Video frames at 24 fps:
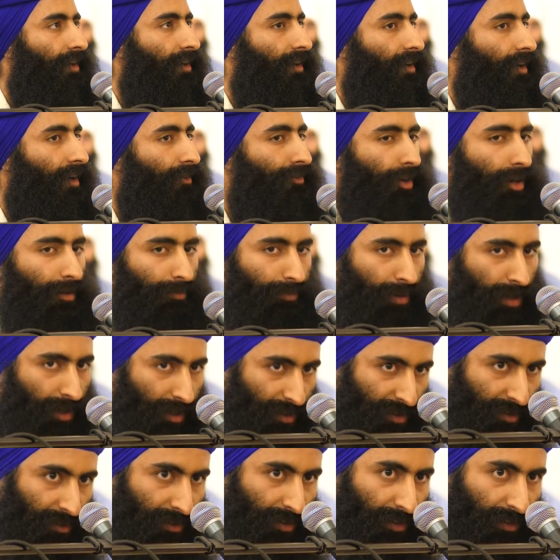are very
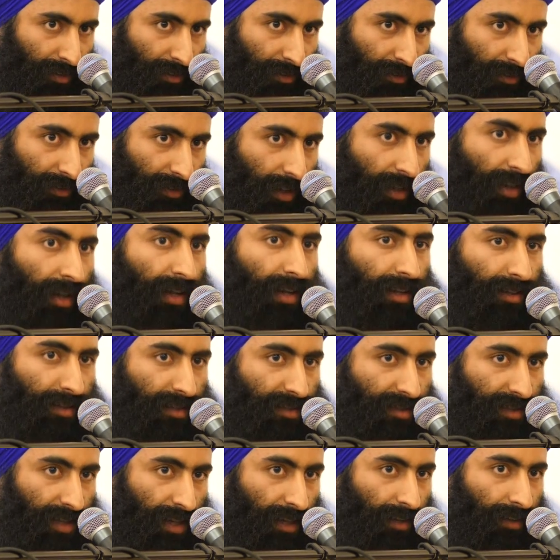personal. And I
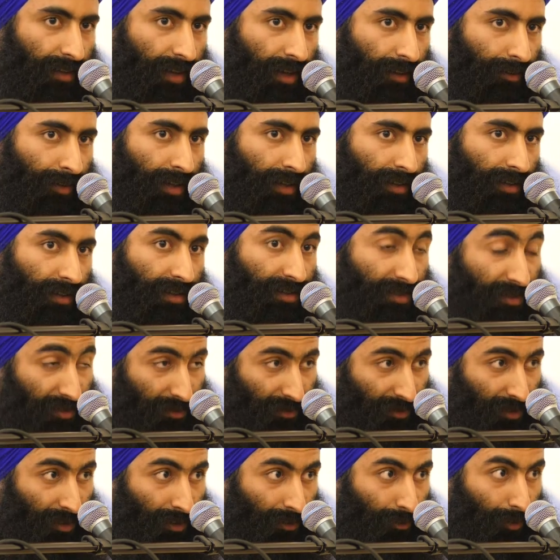understand that, right? Because
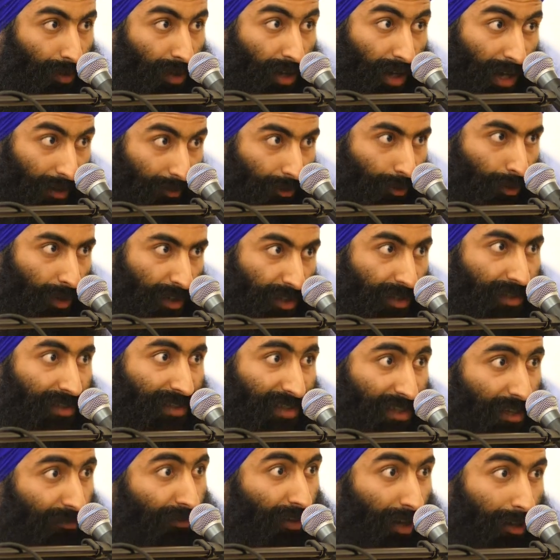when I have questions,
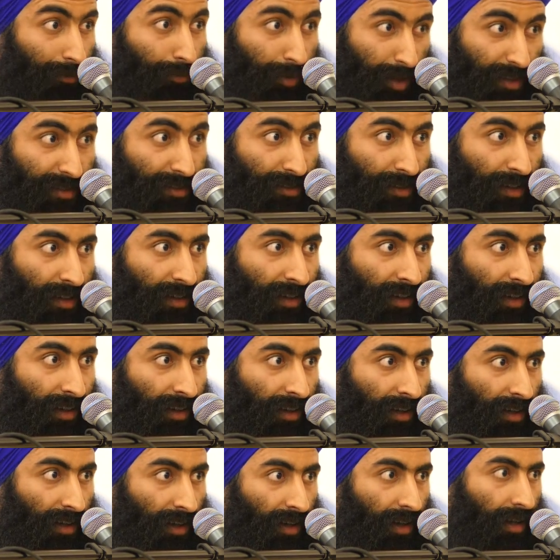they're very personal.
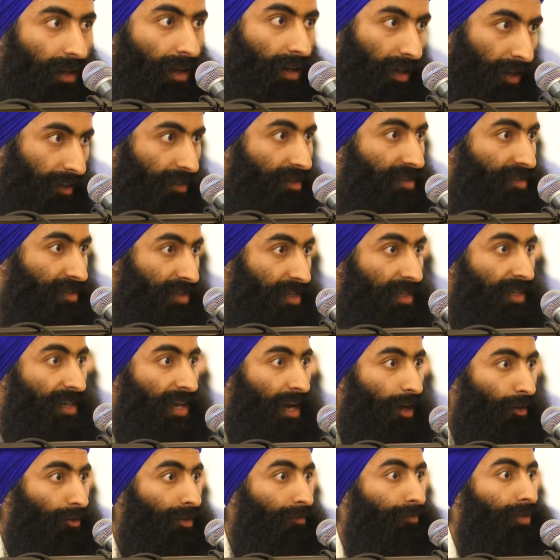And I like to seek
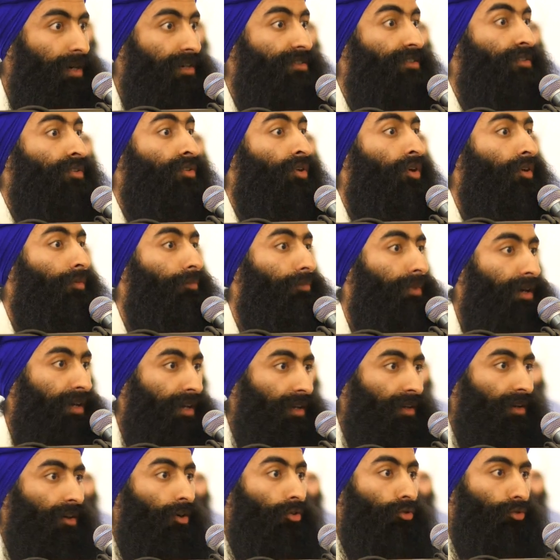out the person on my
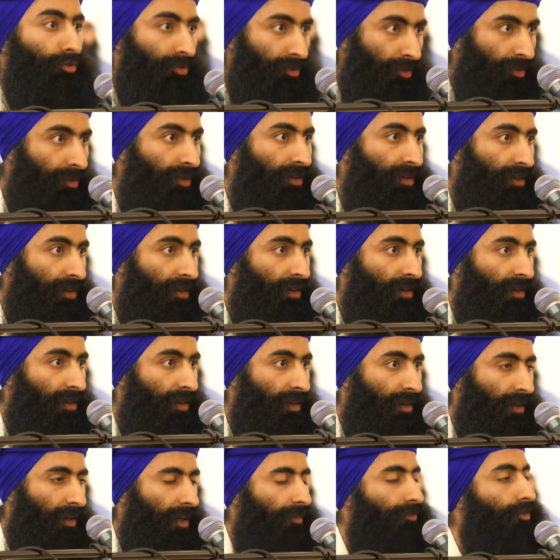own.
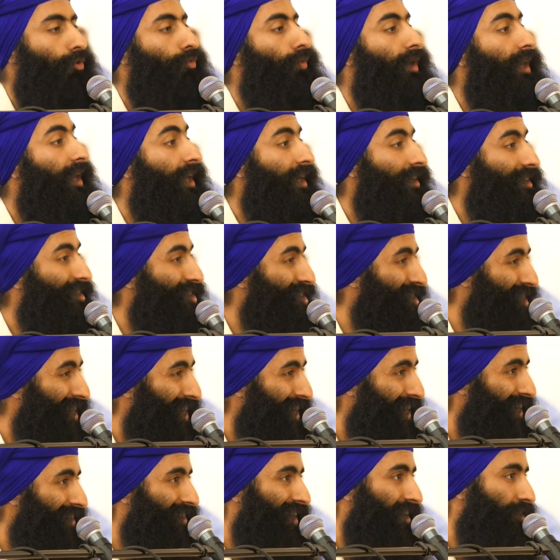If you're willing to
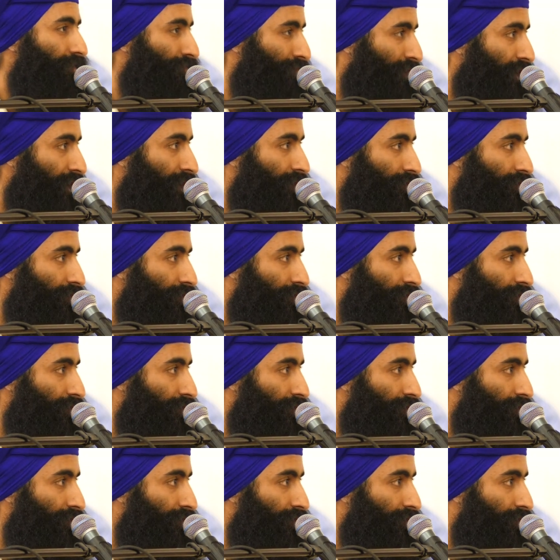share, that's fine